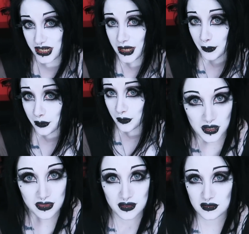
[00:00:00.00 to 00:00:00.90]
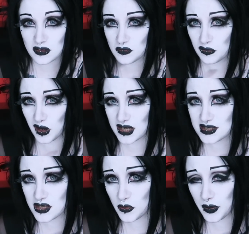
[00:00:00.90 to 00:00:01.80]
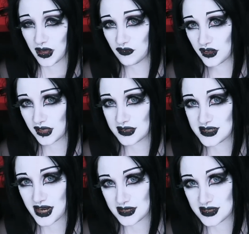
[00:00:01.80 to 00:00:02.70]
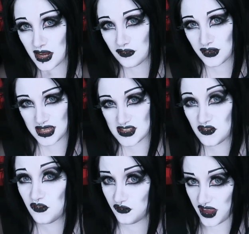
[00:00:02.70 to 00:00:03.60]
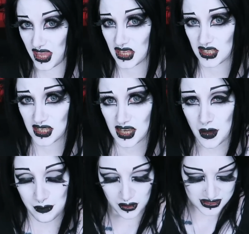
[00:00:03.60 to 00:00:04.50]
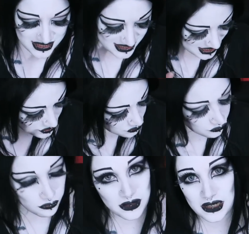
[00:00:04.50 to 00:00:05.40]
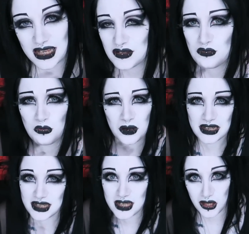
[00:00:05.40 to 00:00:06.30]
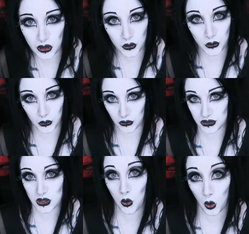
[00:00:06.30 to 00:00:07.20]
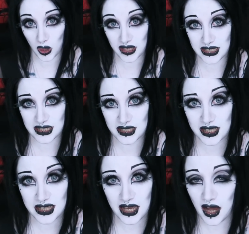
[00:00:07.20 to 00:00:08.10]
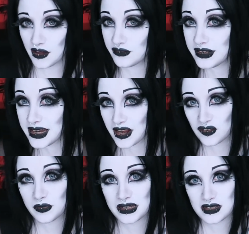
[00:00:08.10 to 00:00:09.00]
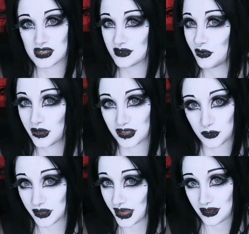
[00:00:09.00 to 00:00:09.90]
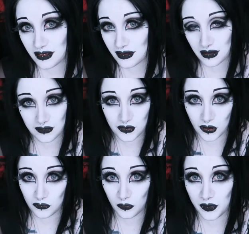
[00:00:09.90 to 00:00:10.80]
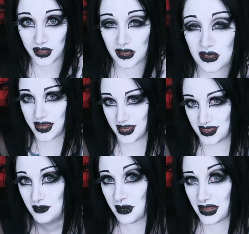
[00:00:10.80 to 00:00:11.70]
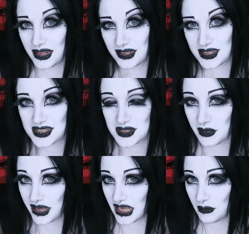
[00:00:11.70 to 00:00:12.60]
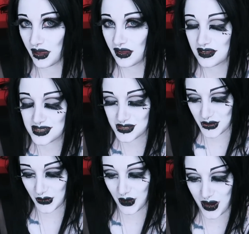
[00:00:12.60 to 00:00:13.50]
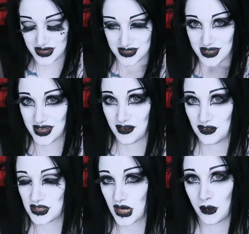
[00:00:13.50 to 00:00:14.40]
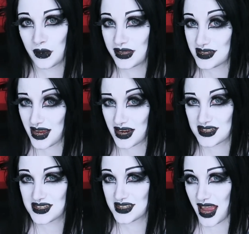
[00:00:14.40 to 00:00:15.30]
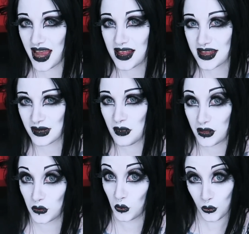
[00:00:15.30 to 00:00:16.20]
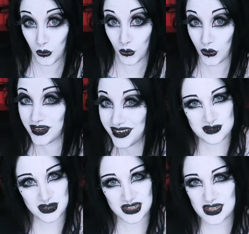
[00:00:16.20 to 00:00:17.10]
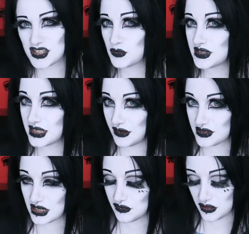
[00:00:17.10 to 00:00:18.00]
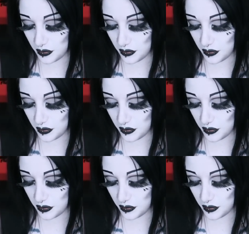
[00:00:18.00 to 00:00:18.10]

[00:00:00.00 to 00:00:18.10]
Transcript: cheap, but I think that the price that you pay for KILLSTAR stuff, it's fair because it's it's really good quality. I've never been disappointed with anything I've got from there. I get their mailing list to my email, so I see every time they start a sale and I'm like, ooh. It's really nice to receive stuff in